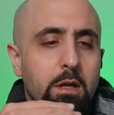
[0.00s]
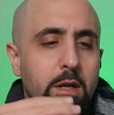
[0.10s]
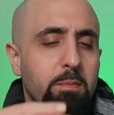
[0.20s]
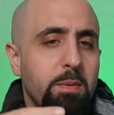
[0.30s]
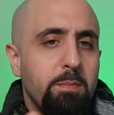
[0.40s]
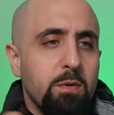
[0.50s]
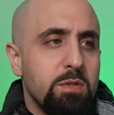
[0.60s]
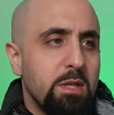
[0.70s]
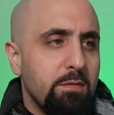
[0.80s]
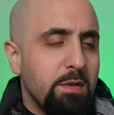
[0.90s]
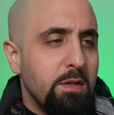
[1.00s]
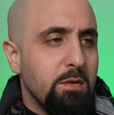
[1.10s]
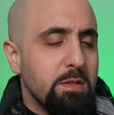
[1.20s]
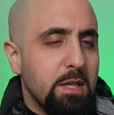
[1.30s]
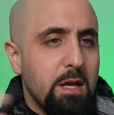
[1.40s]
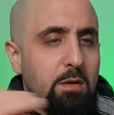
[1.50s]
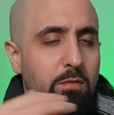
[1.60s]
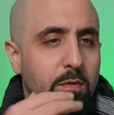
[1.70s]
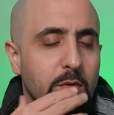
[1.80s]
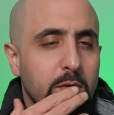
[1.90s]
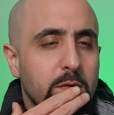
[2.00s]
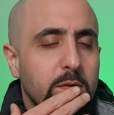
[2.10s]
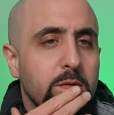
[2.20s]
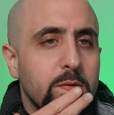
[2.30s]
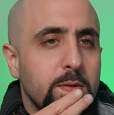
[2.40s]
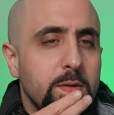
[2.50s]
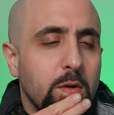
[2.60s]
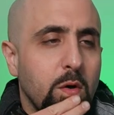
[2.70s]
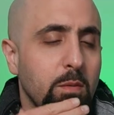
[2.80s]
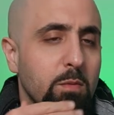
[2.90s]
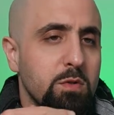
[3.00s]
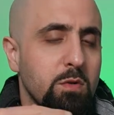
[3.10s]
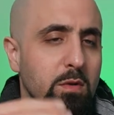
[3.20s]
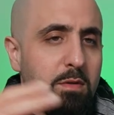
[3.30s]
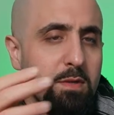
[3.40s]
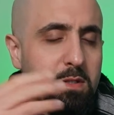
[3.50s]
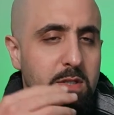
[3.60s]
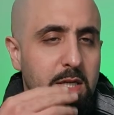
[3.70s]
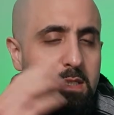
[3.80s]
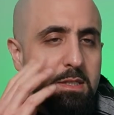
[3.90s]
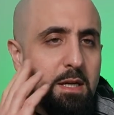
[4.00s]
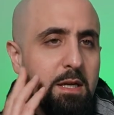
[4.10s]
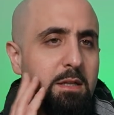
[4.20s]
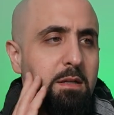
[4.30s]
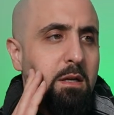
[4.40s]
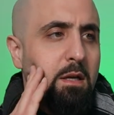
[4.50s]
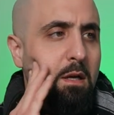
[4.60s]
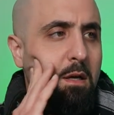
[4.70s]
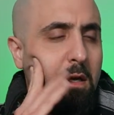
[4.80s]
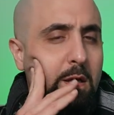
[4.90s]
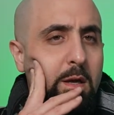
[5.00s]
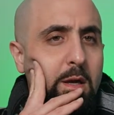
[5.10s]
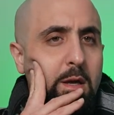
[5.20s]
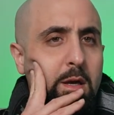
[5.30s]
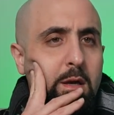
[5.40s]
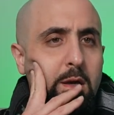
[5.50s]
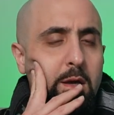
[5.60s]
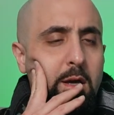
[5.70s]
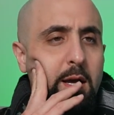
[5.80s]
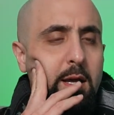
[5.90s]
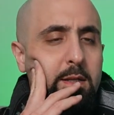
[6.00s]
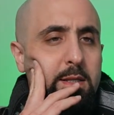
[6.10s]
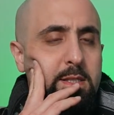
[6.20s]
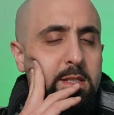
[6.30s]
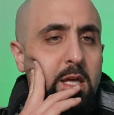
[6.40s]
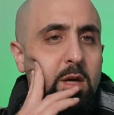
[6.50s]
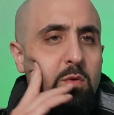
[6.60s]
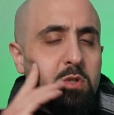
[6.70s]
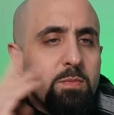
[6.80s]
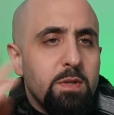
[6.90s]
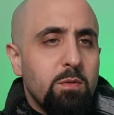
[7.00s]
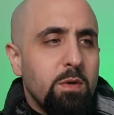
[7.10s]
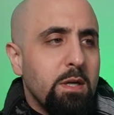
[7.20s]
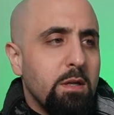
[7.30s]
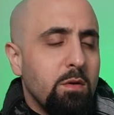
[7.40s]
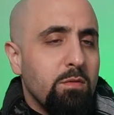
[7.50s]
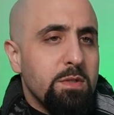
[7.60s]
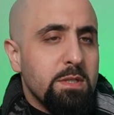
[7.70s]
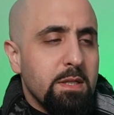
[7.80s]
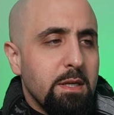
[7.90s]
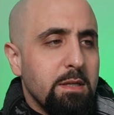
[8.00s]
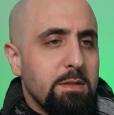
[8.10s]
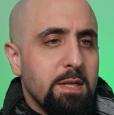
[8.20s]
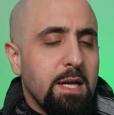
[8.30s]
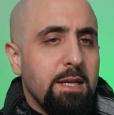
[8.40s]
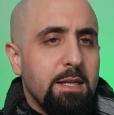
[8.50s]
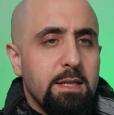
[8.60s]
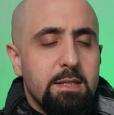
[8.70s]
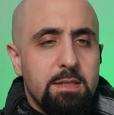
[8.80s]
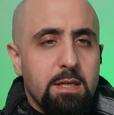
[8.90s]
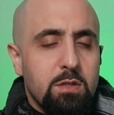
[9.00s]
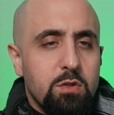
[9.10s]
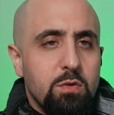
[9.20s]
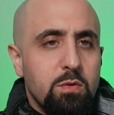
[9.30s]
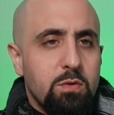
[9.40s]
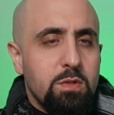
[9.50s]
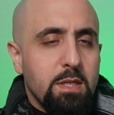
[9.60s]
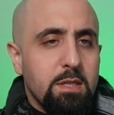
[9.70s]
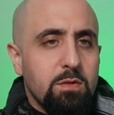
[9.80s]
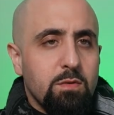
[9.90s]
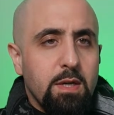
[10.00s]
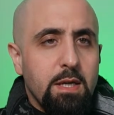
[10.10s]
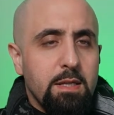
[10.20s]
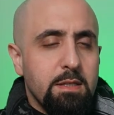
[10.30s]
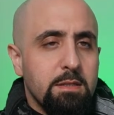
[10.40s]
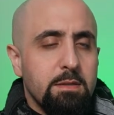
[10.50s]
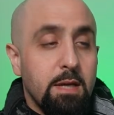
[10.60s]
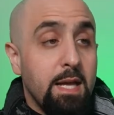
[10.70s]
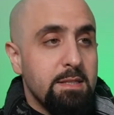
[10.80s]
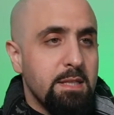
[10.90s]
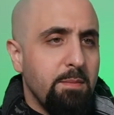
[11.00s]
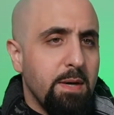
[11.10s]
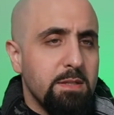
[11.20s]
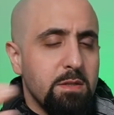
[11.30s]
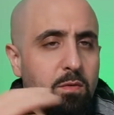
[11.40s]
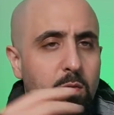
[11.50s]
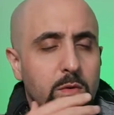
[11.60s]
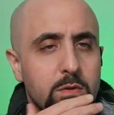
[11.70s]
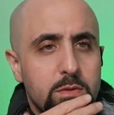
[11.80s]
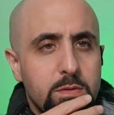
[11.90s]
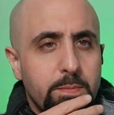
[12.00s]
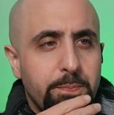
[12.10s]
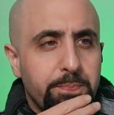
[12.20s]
And I've been posting videos now for almost all of this genocide and distinguish between, obviously, Zionists and Jews and Israelis and Semites, of course.